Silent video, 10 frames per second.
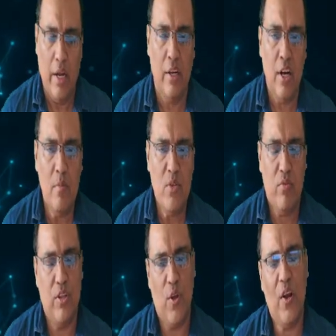In terms
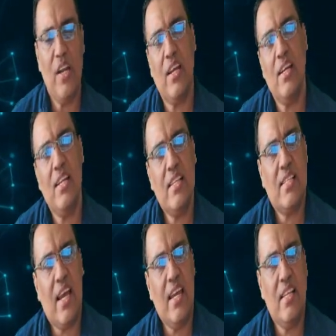of theoretical
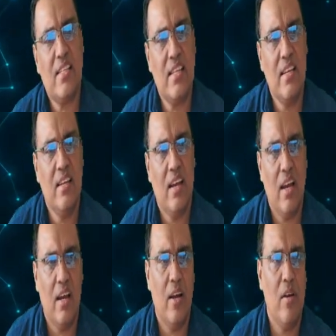insights,
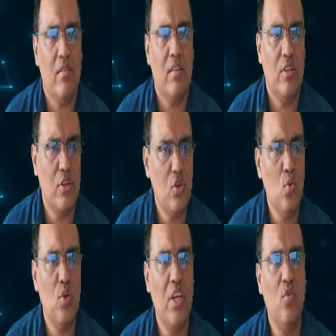the
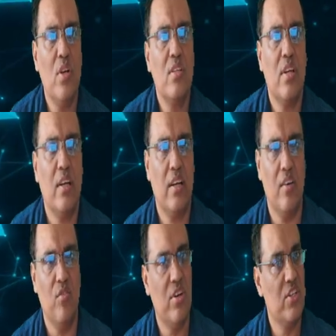two key ones are
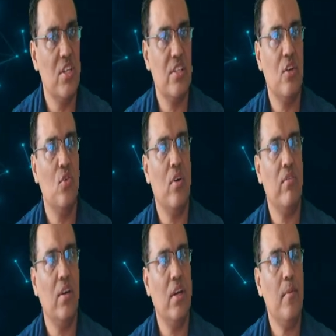convergence and
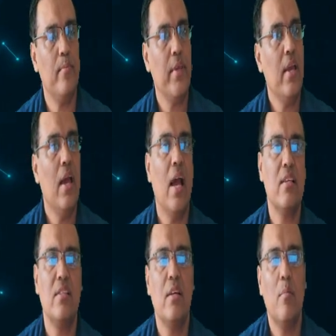overfitting.
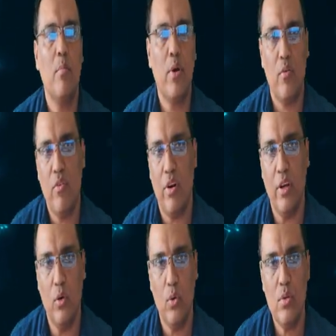As the number of
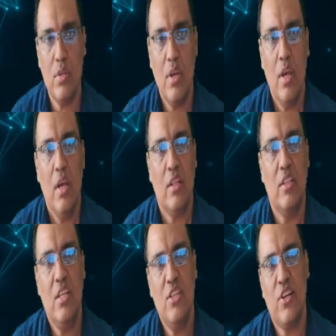tree grows,
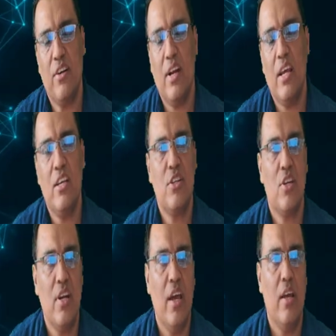the
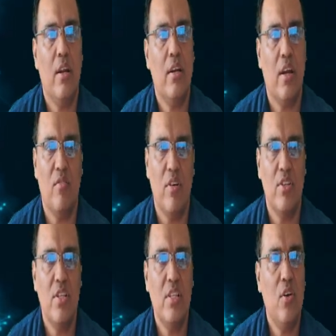generalization error
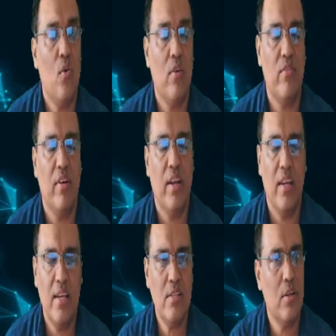converges and
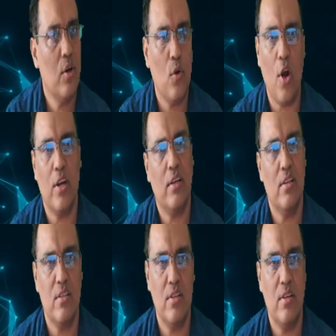overfitting is not a
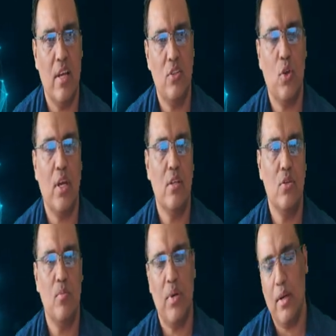concern, as you can
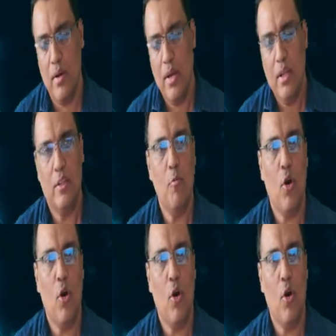assume, right? The